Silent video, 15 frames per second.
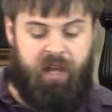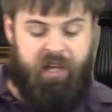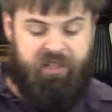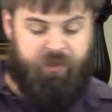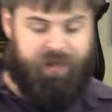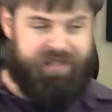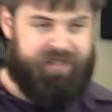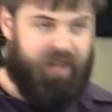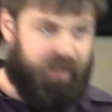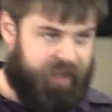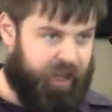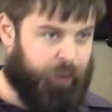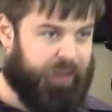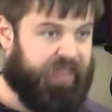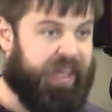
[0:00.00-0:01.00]
So, we start
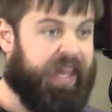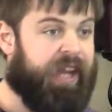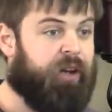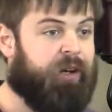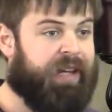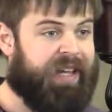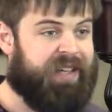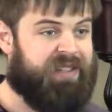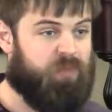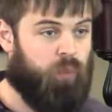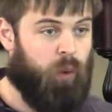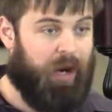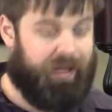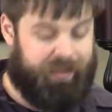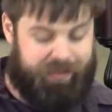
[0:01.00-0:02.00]
here with, Here is
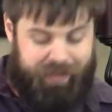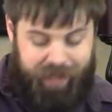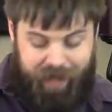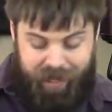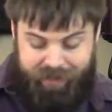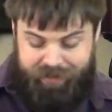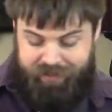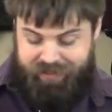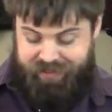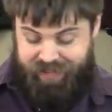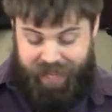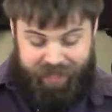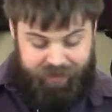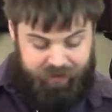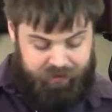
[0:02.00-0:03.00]
what God
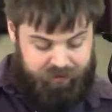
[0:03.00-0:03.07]
said.